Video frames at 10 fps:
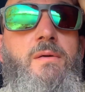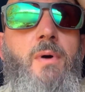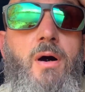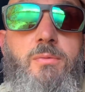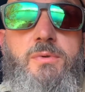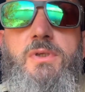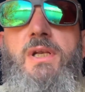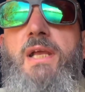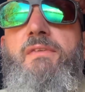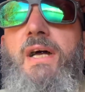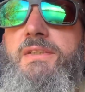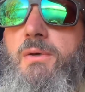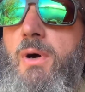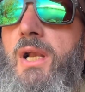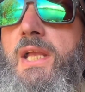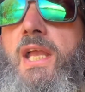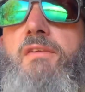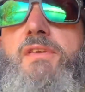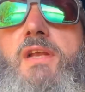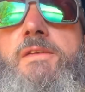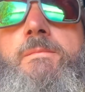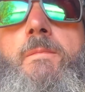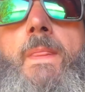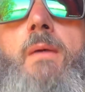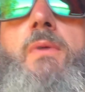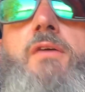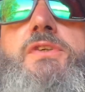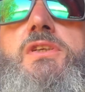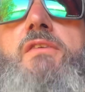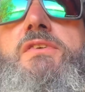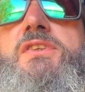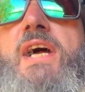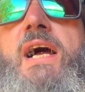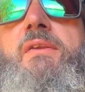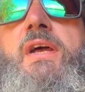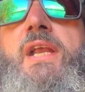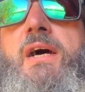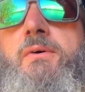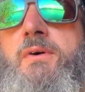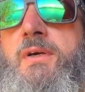But I'll leave that till early evening. My other stuff can stay out there now.